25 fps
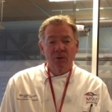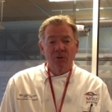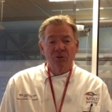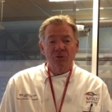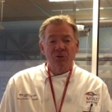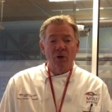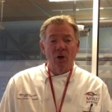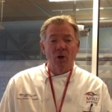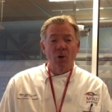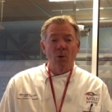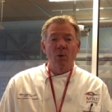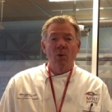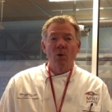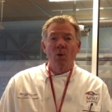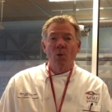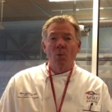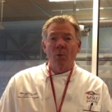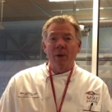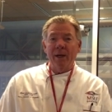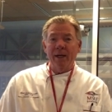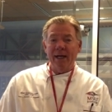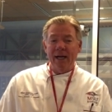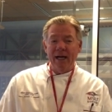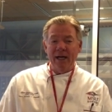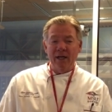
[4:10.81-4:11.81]
So
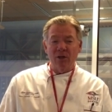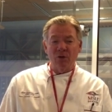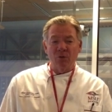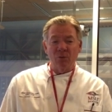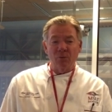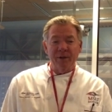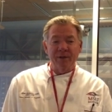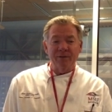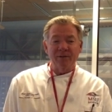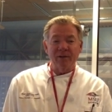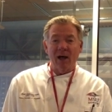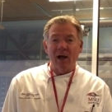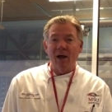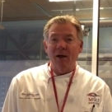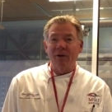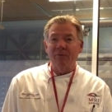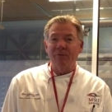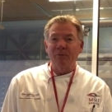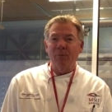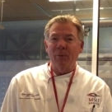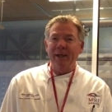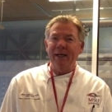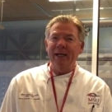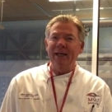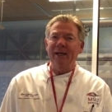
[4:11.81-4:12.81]
we need to
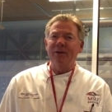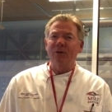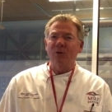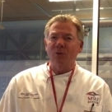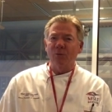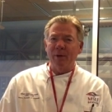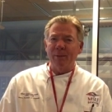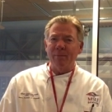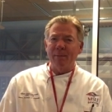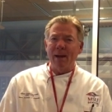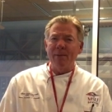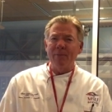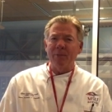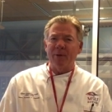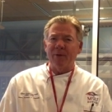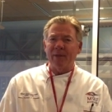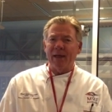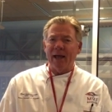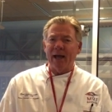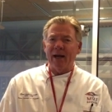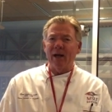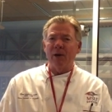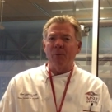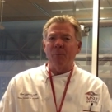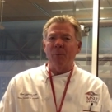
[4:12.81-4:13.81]
resolve, we need to remember
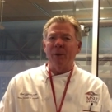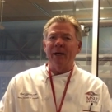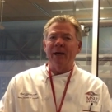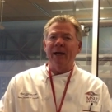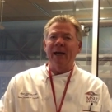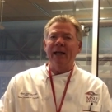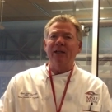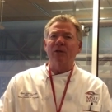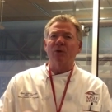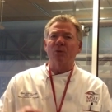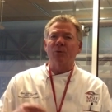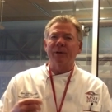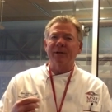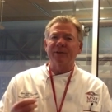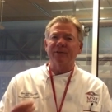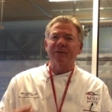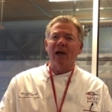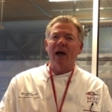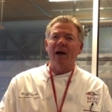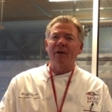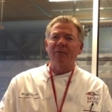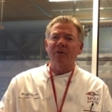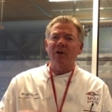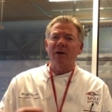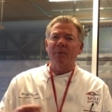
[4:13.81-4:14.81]
that, and we need to
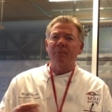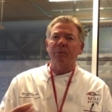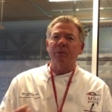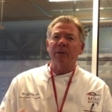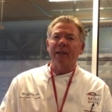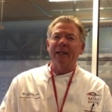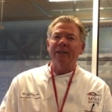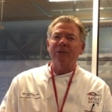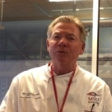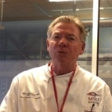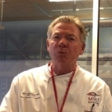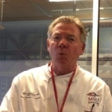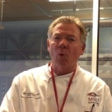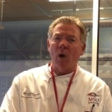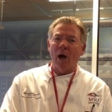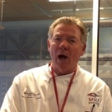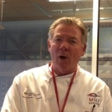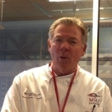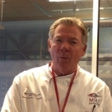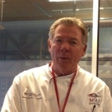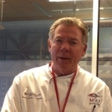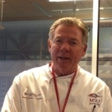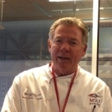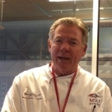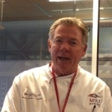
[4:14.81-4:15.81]
resolve complaints
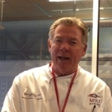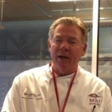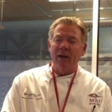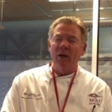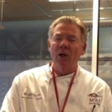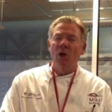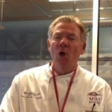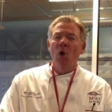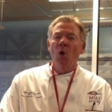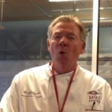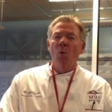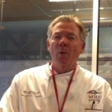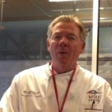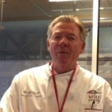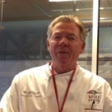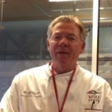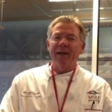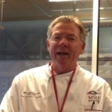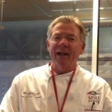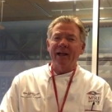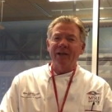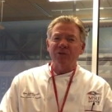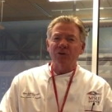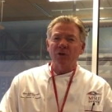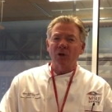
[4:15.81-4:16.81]
while we can when the
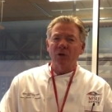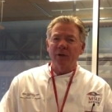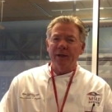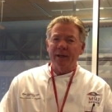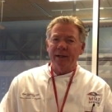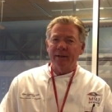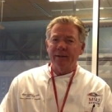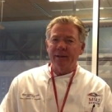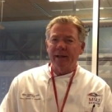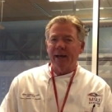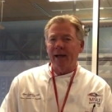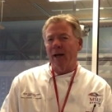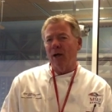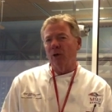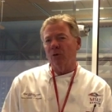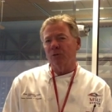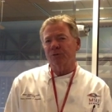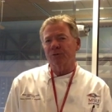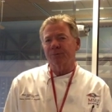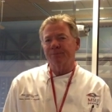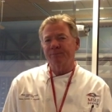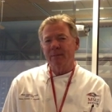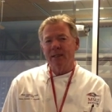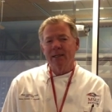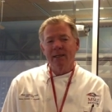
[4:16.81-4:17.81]
guests are in the
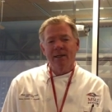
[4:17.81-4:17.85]
house.